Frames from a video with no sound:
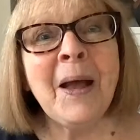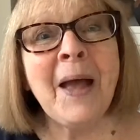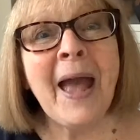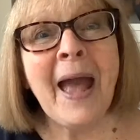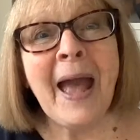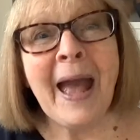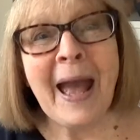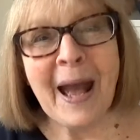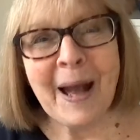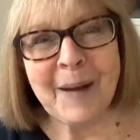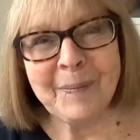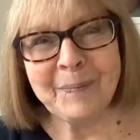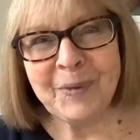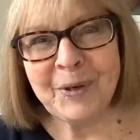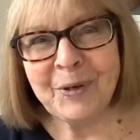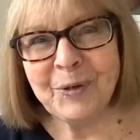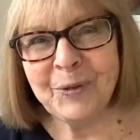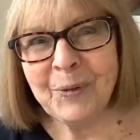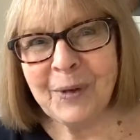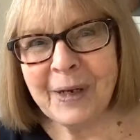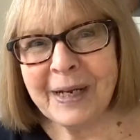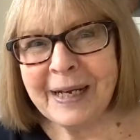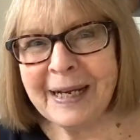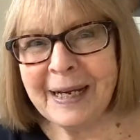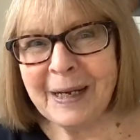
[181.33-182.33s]
happy
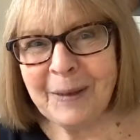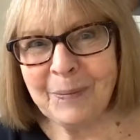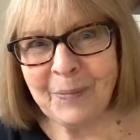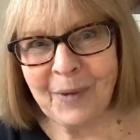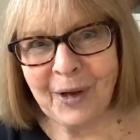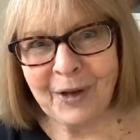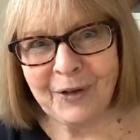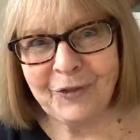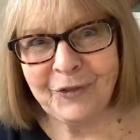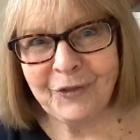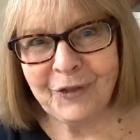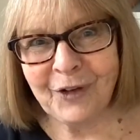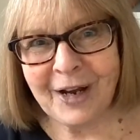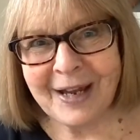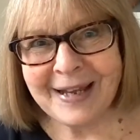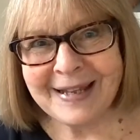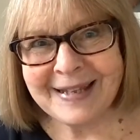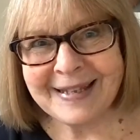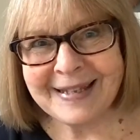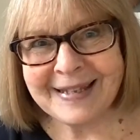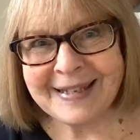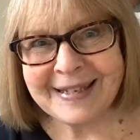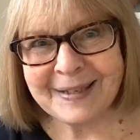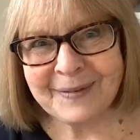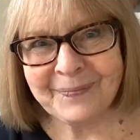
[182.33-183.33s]
reading, my
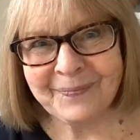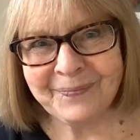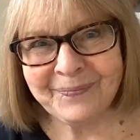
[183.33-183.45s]
friends.